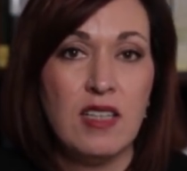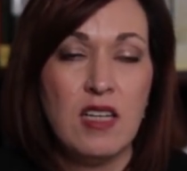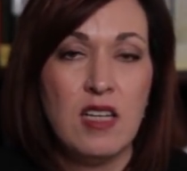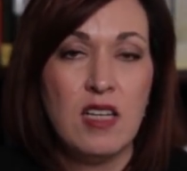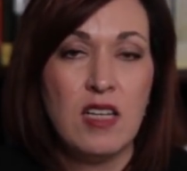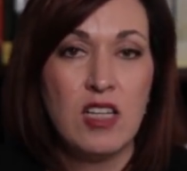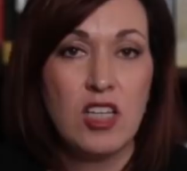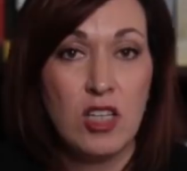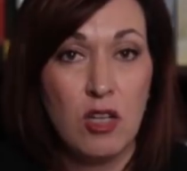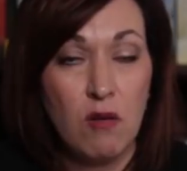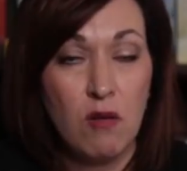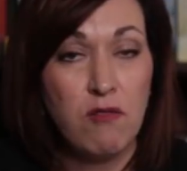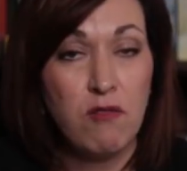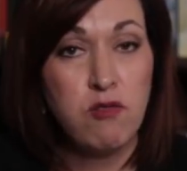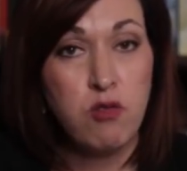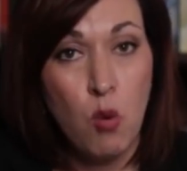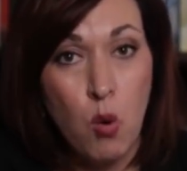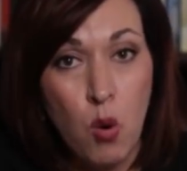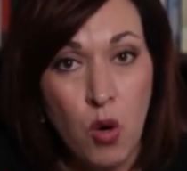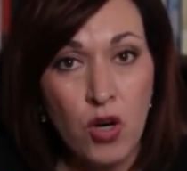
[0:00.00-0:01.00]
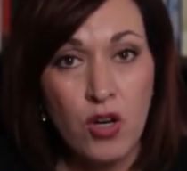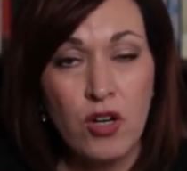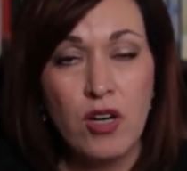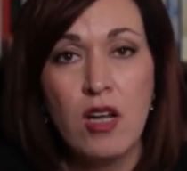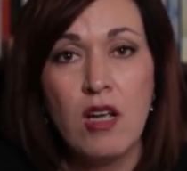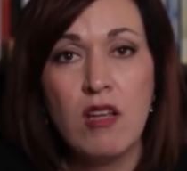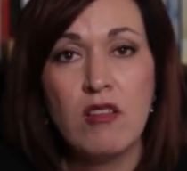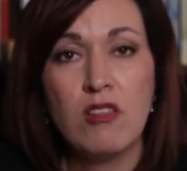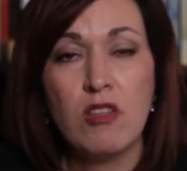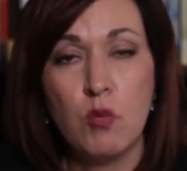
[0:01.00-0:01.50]
you know, for
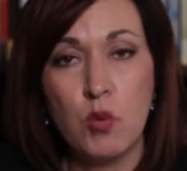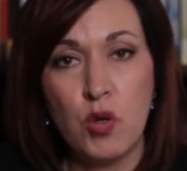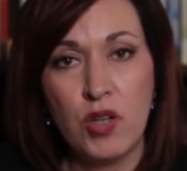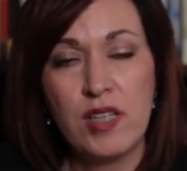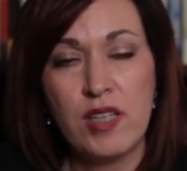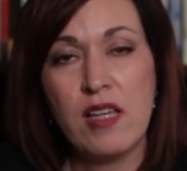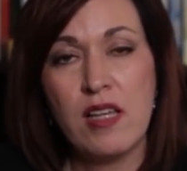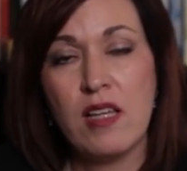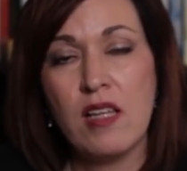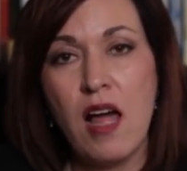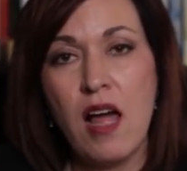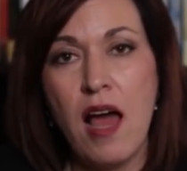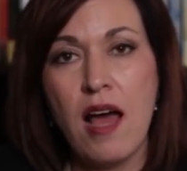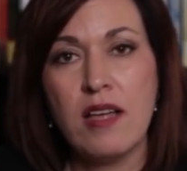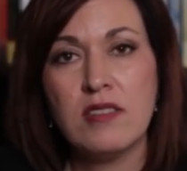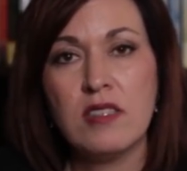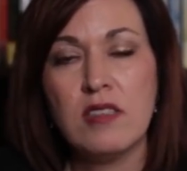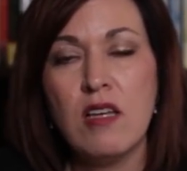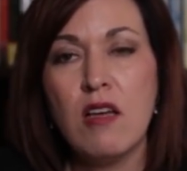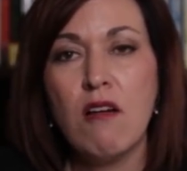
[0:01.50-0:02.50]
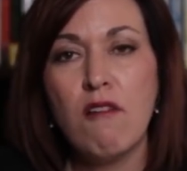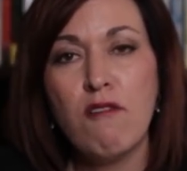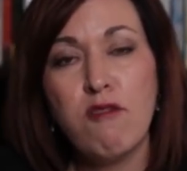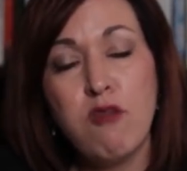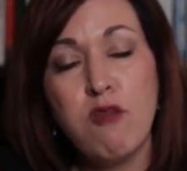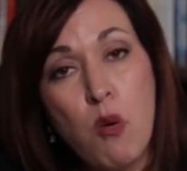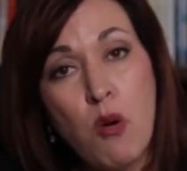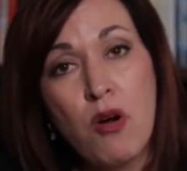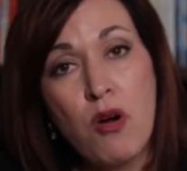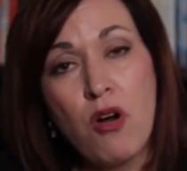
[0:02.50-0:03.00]
the working class,
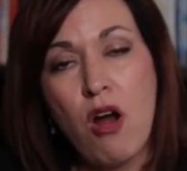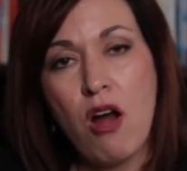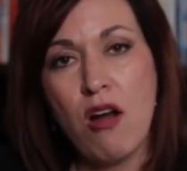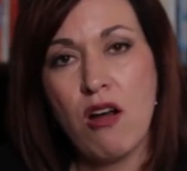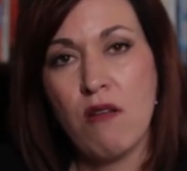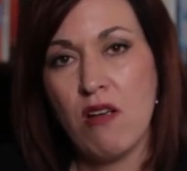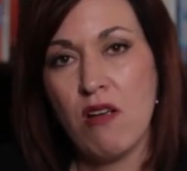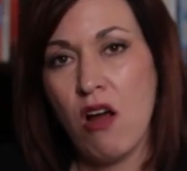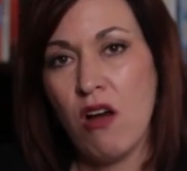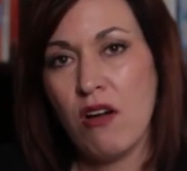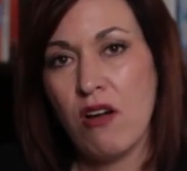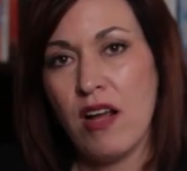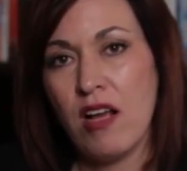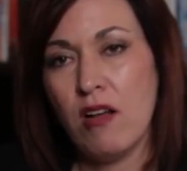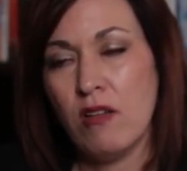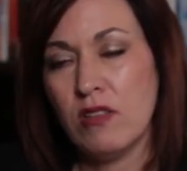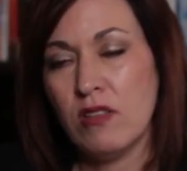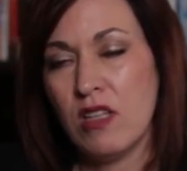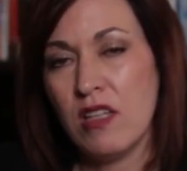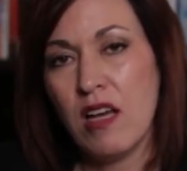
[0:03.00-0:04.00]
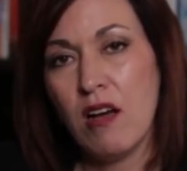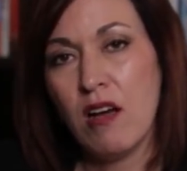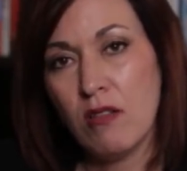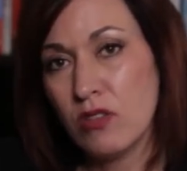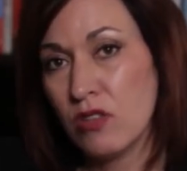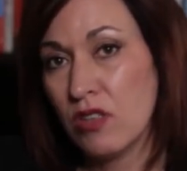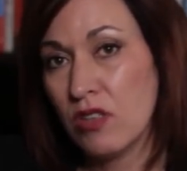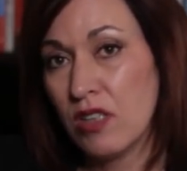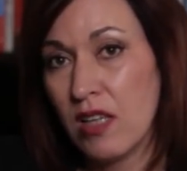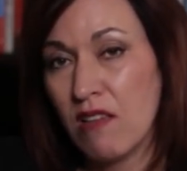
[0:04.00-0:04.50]
for our, our el- the
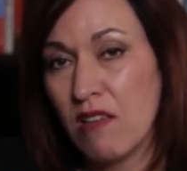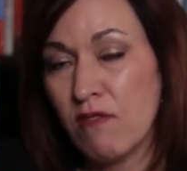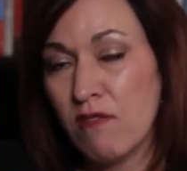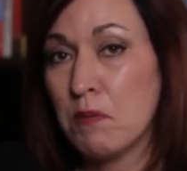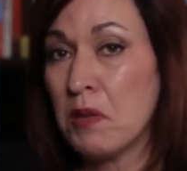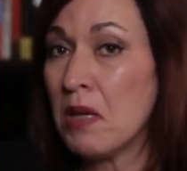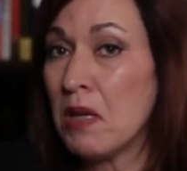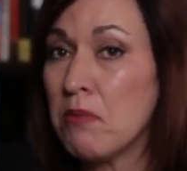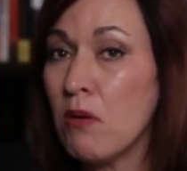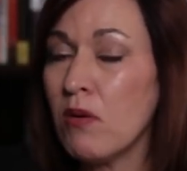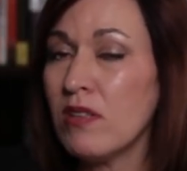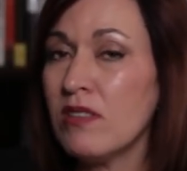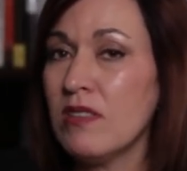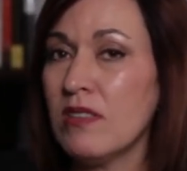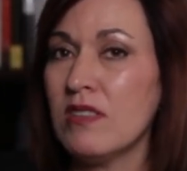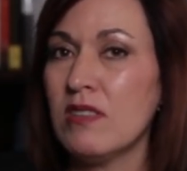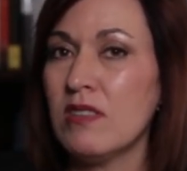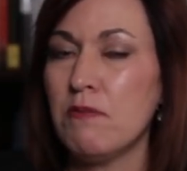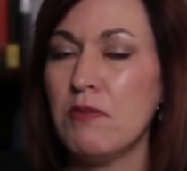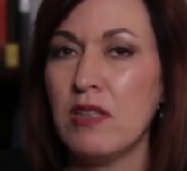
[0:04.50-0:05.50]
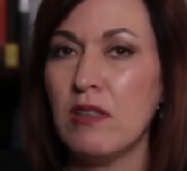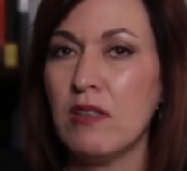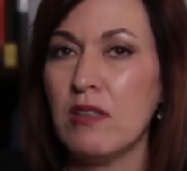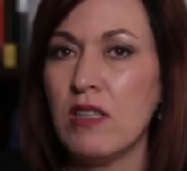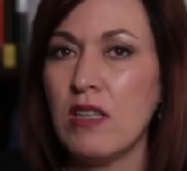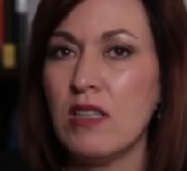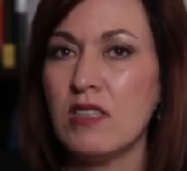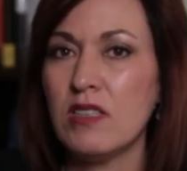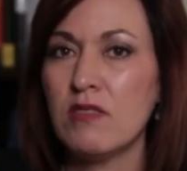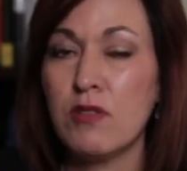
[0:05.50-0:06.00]
elderly, for people with
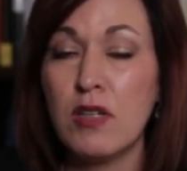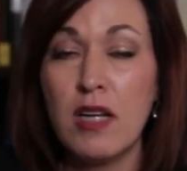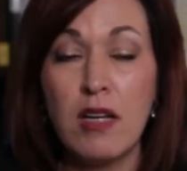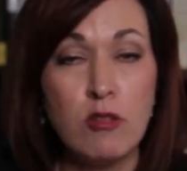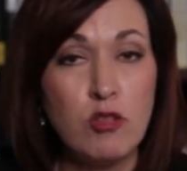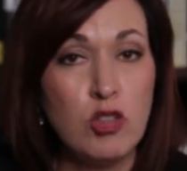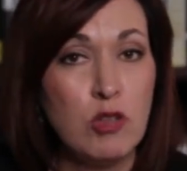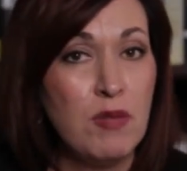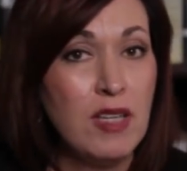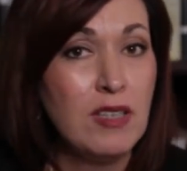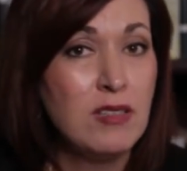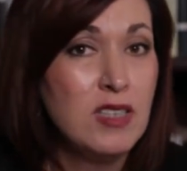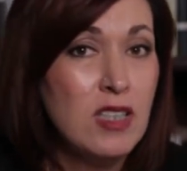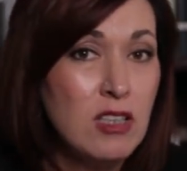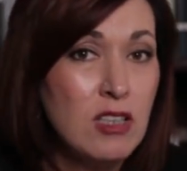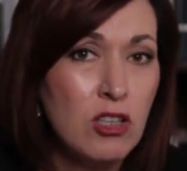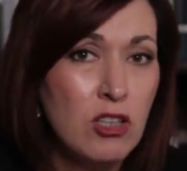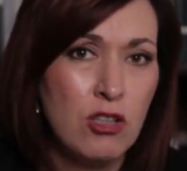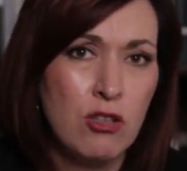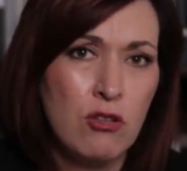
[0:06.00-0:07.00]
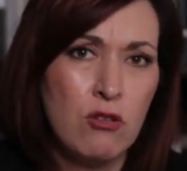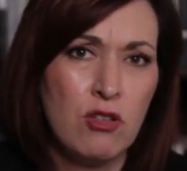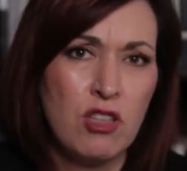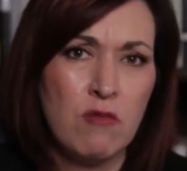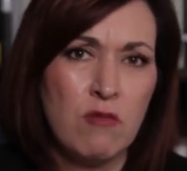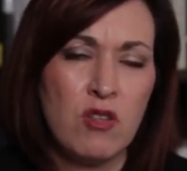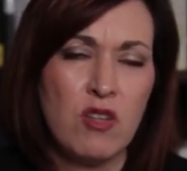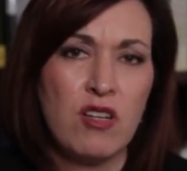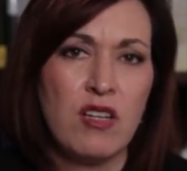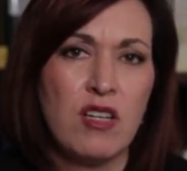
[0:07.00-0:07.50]
disabilities, for LGBTQ
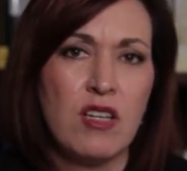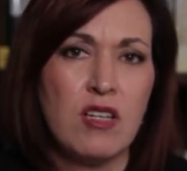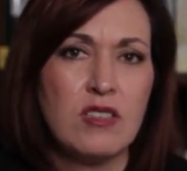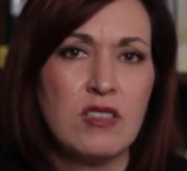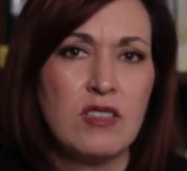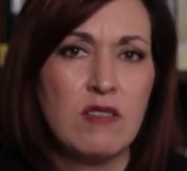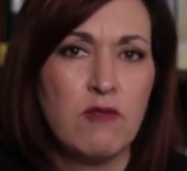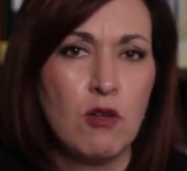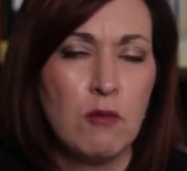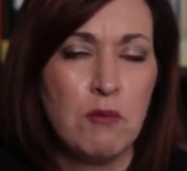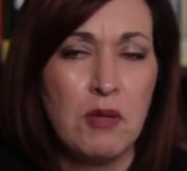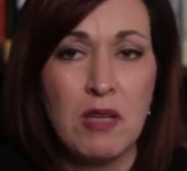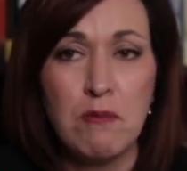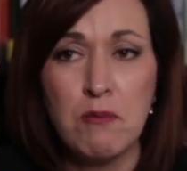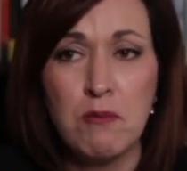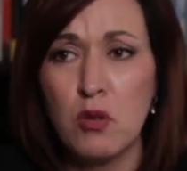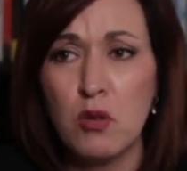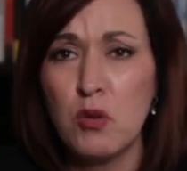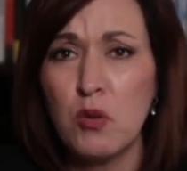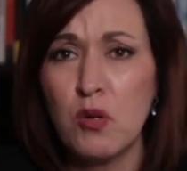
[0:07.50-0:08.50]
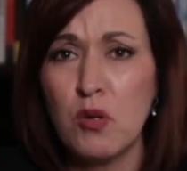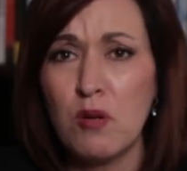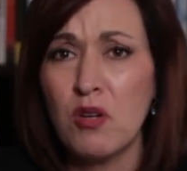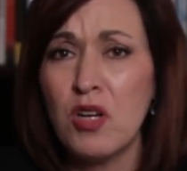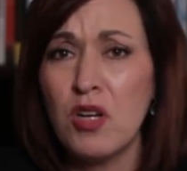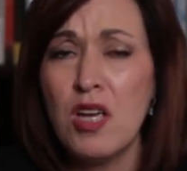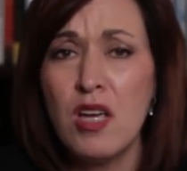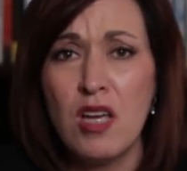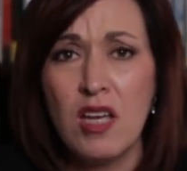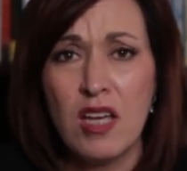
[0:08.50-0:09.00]
communities, for people who are
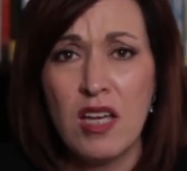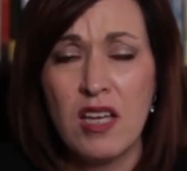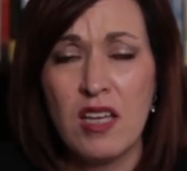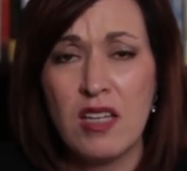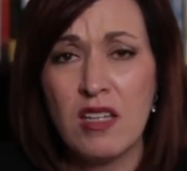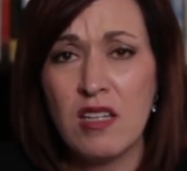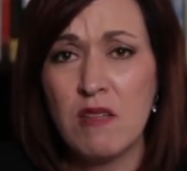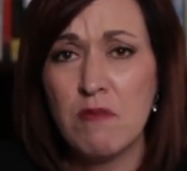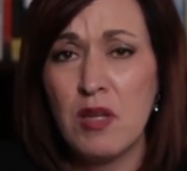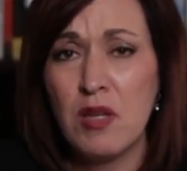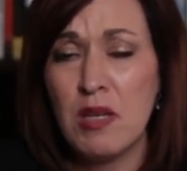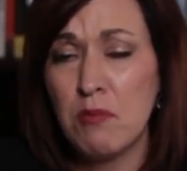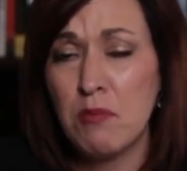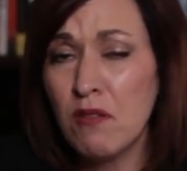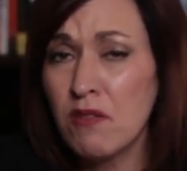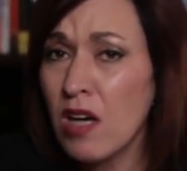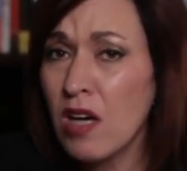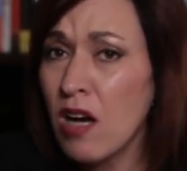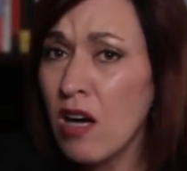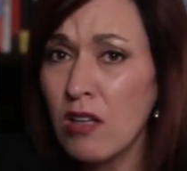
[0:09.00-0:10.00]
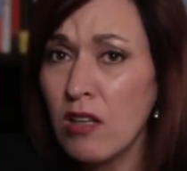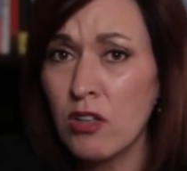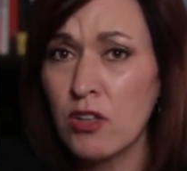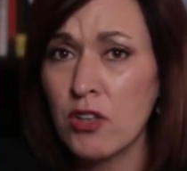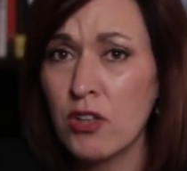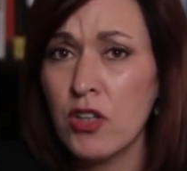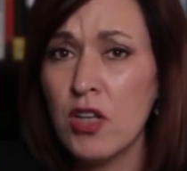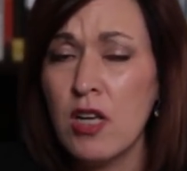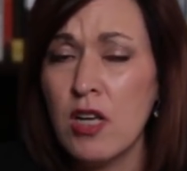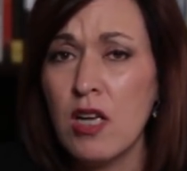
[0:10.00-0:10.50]
in people of color,
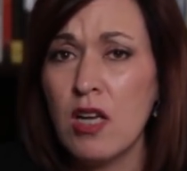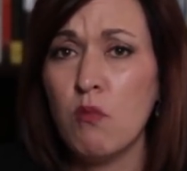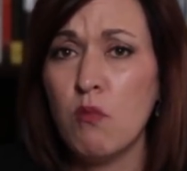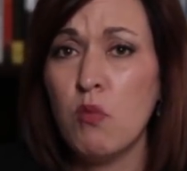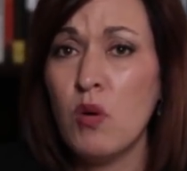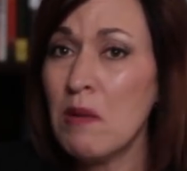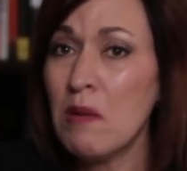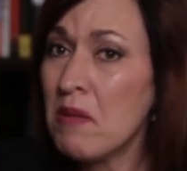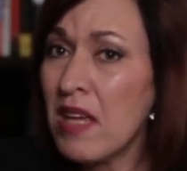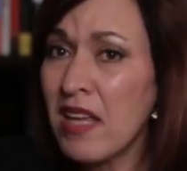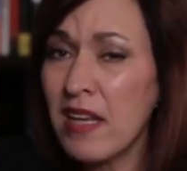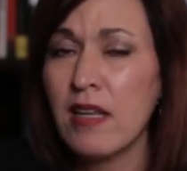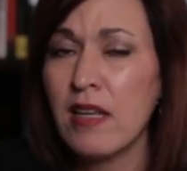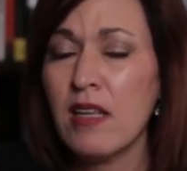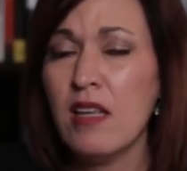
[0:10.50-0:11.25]
women,